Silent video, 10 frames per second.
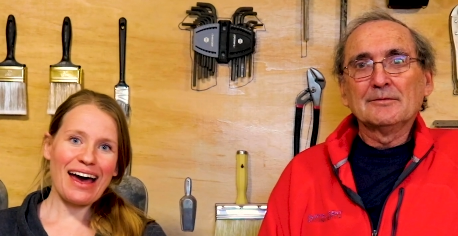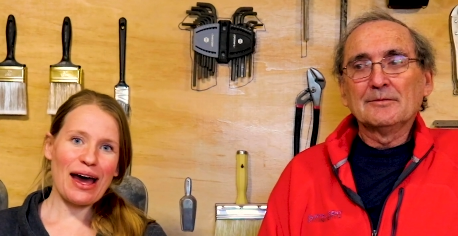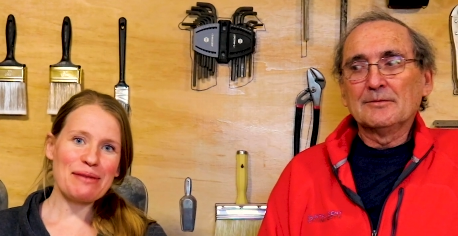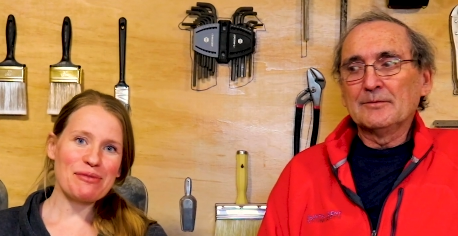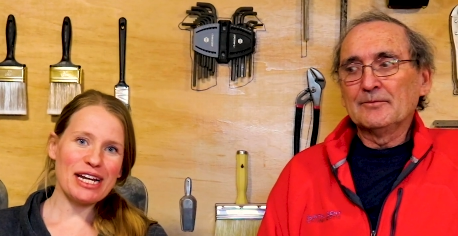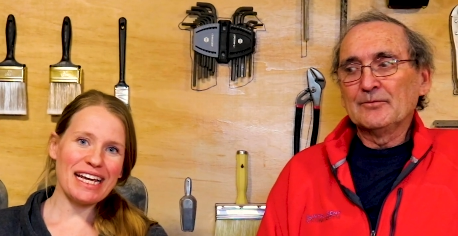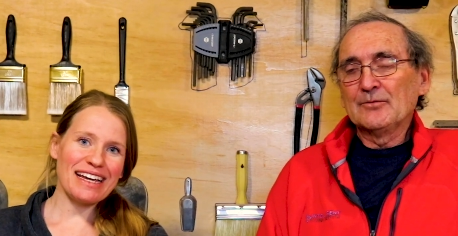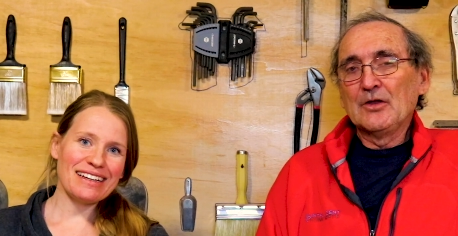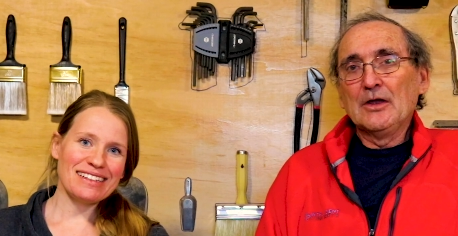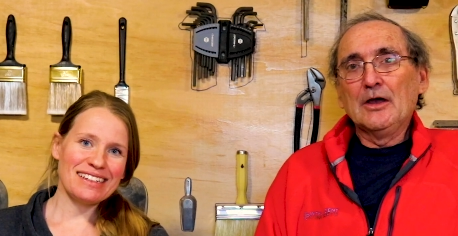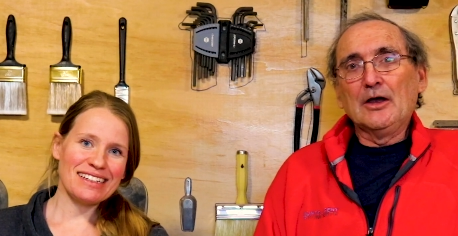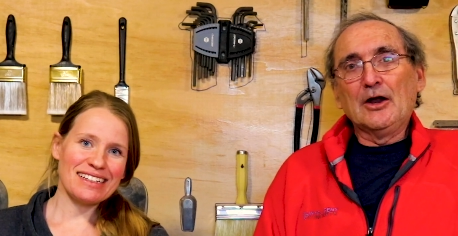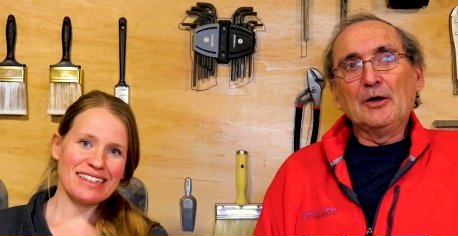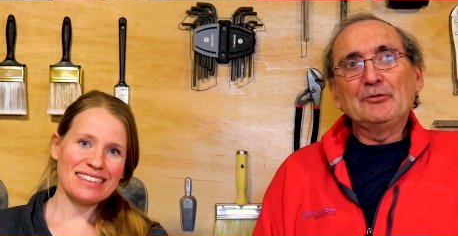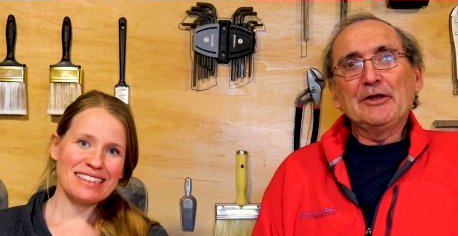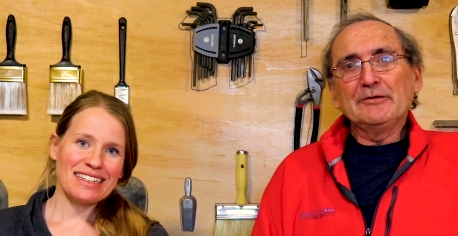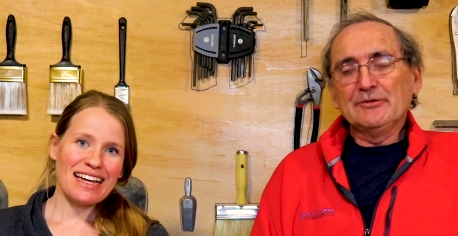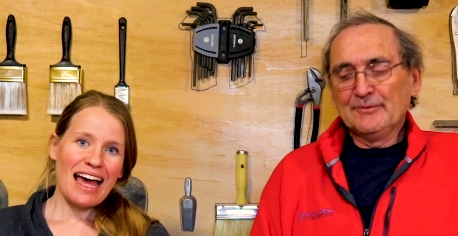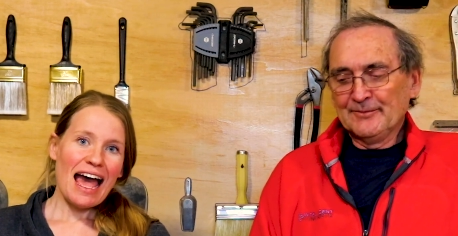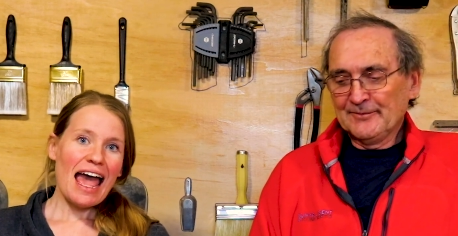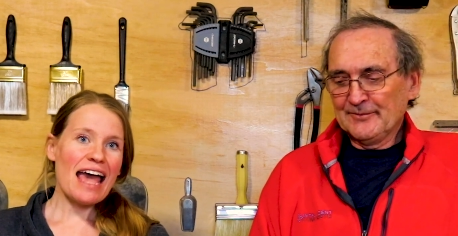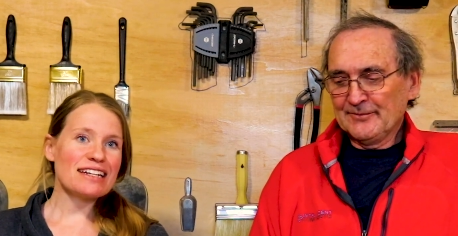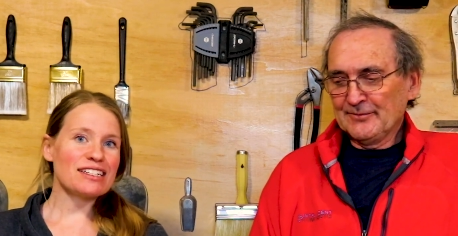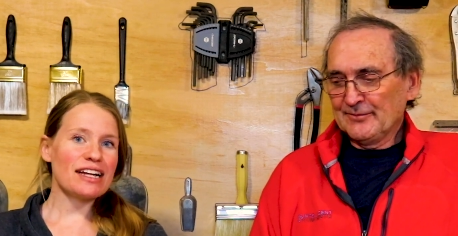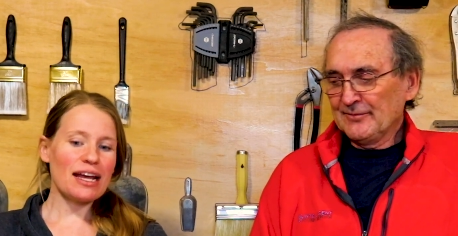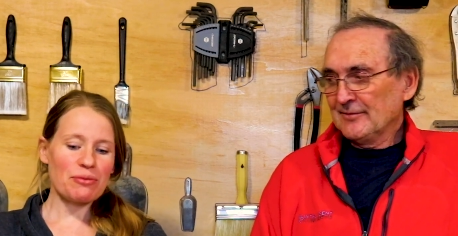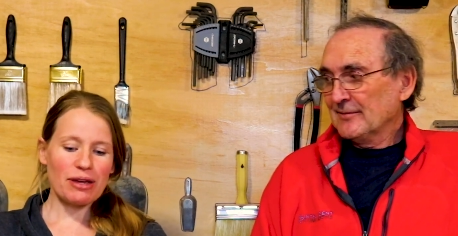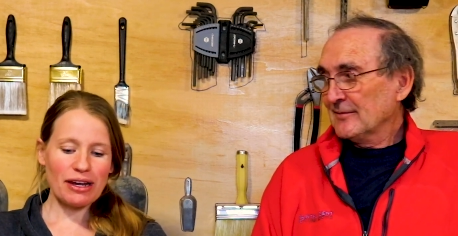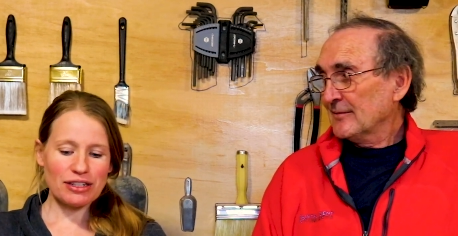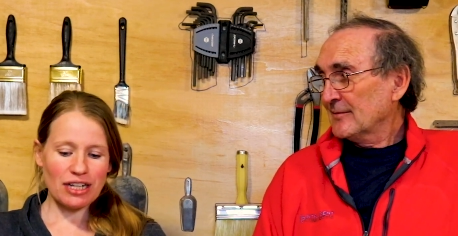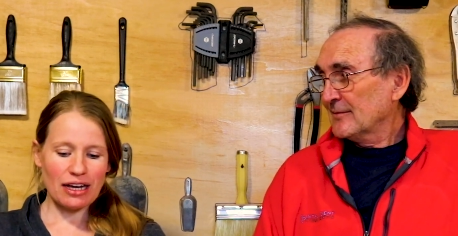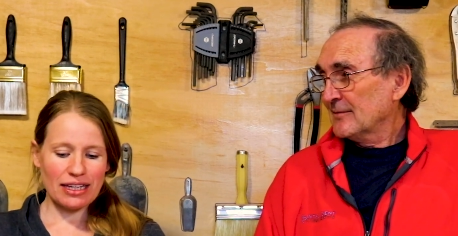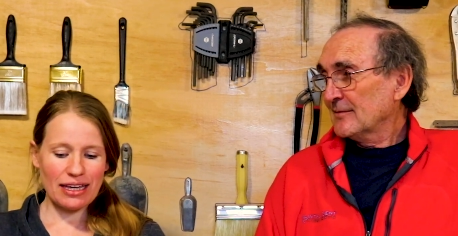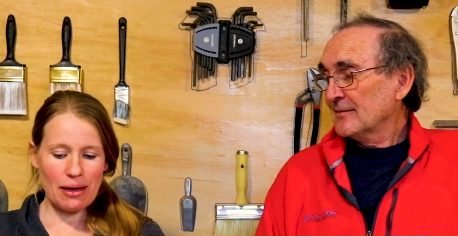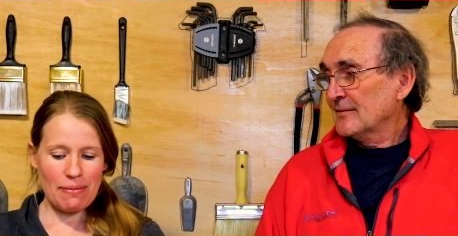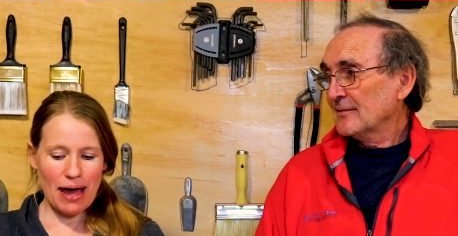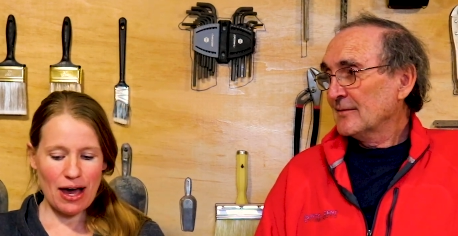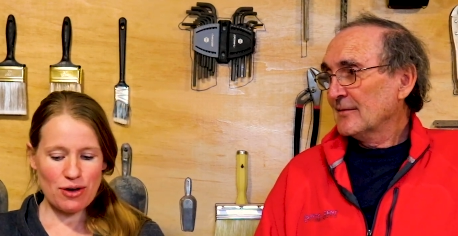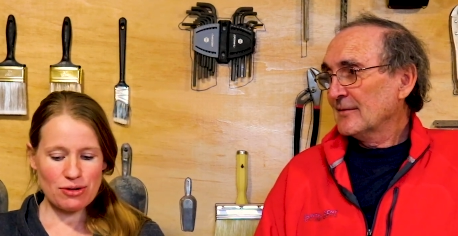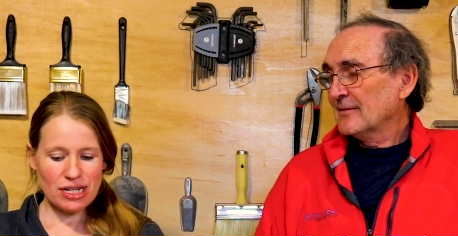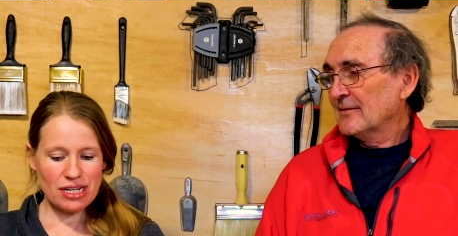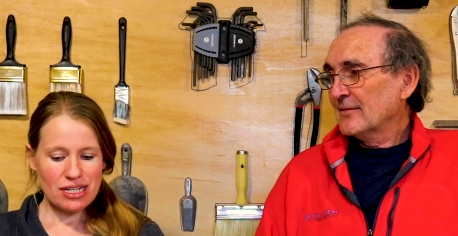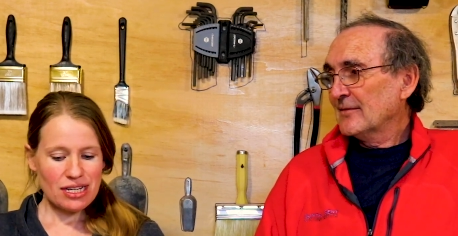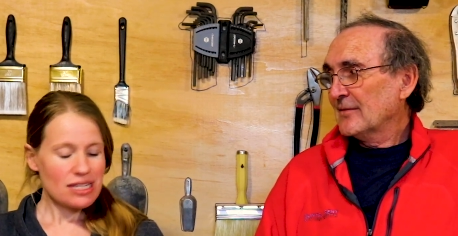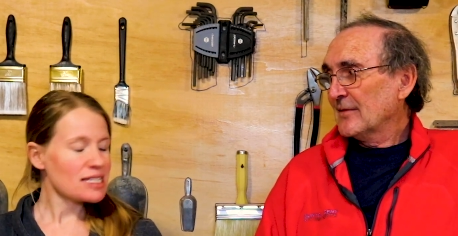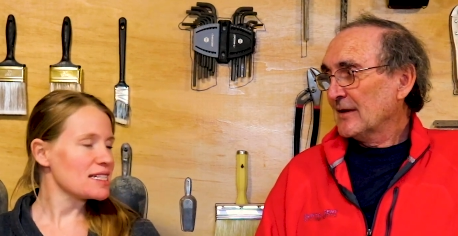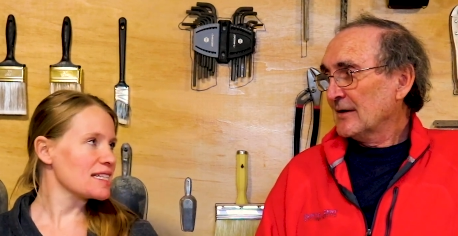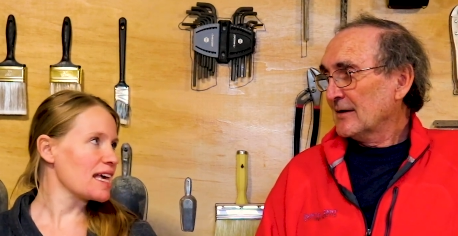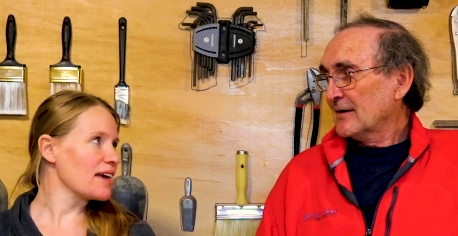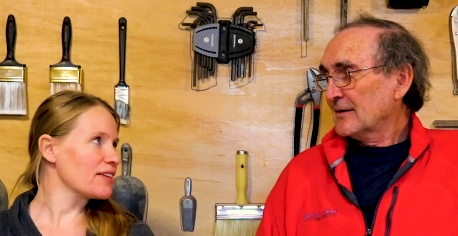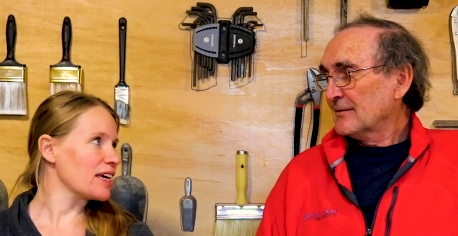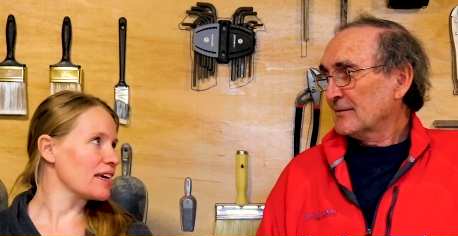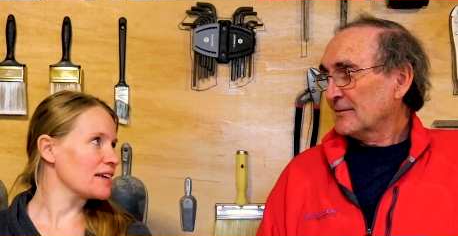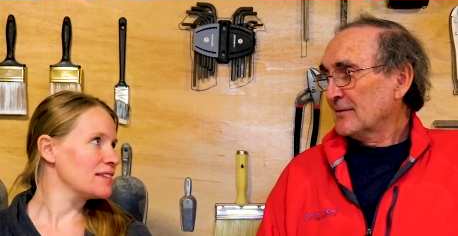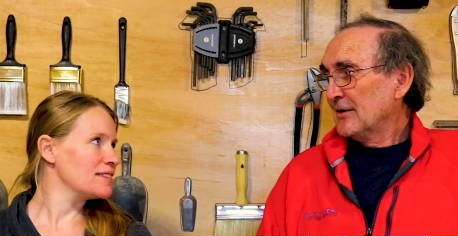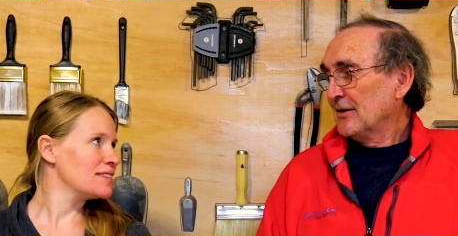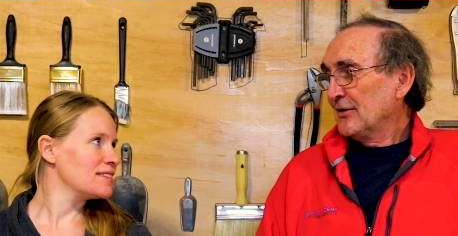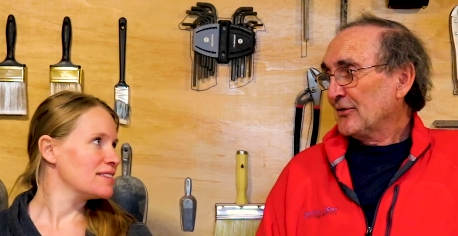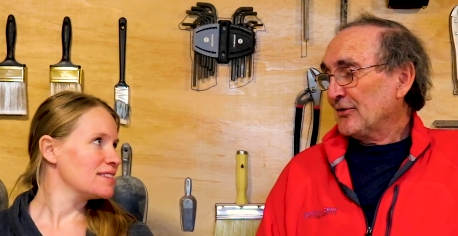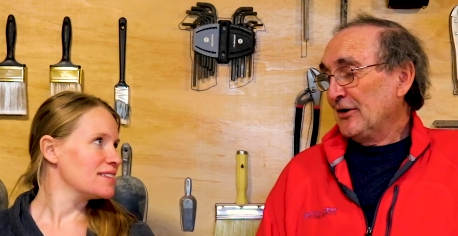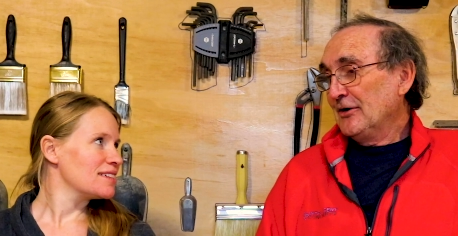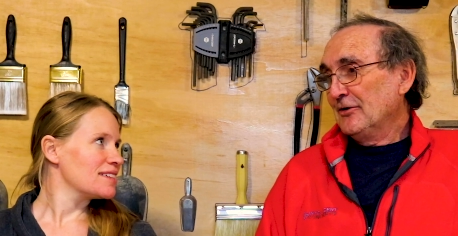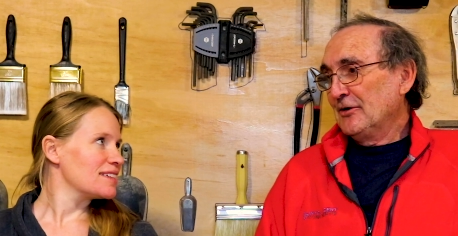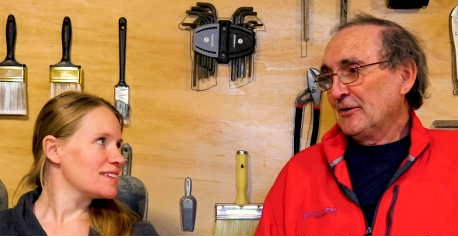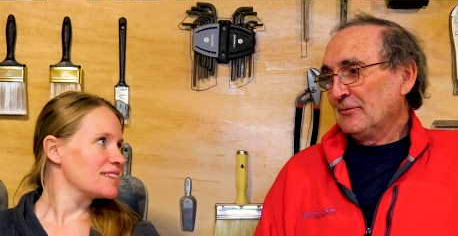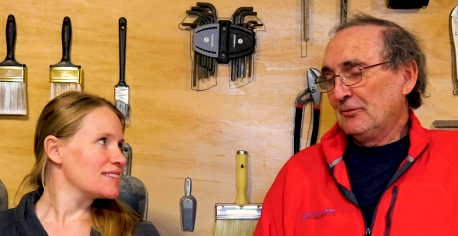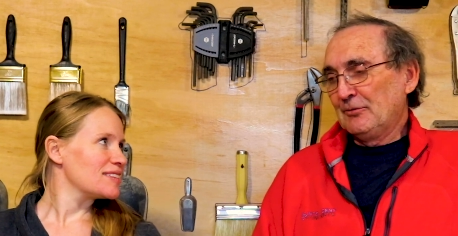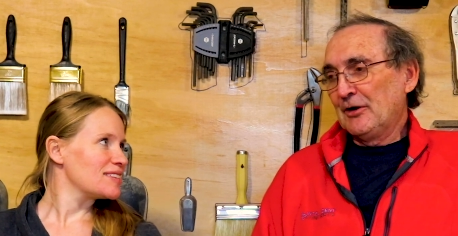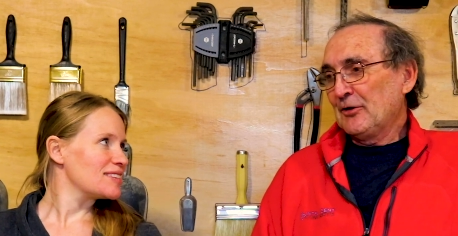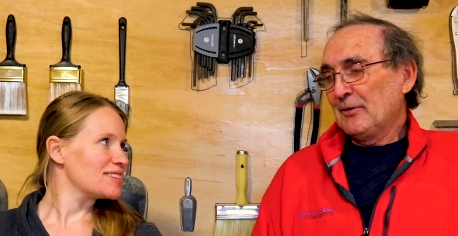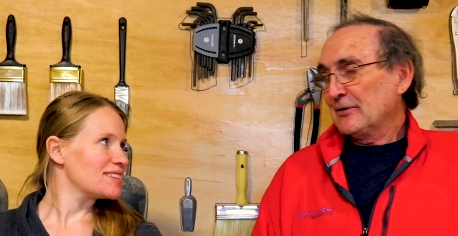Speaker 1: I'm Whitney.
Speaker 2: And I'm David.
Speaker 1: And today we are talking about scaling.
Speaker 2: Scaling. We're not talking